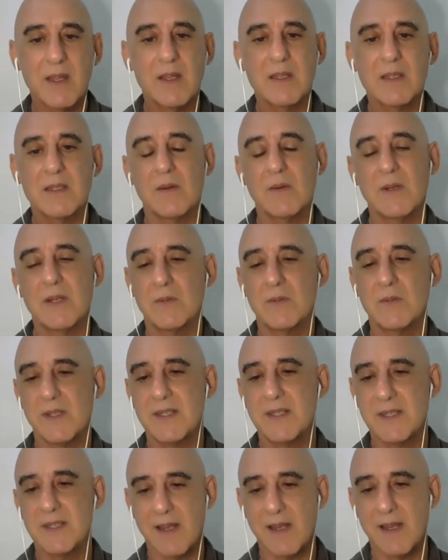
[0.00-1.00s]
So when all
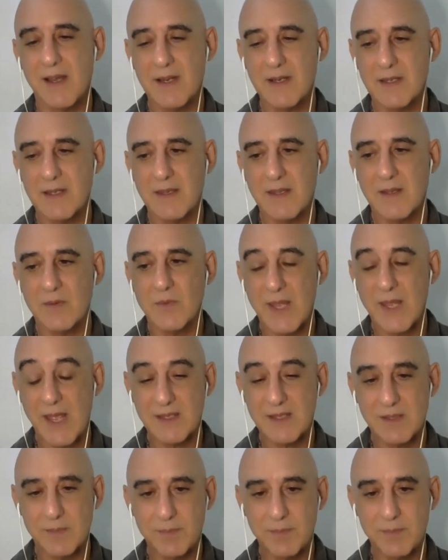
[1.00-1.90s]
this started, then we had to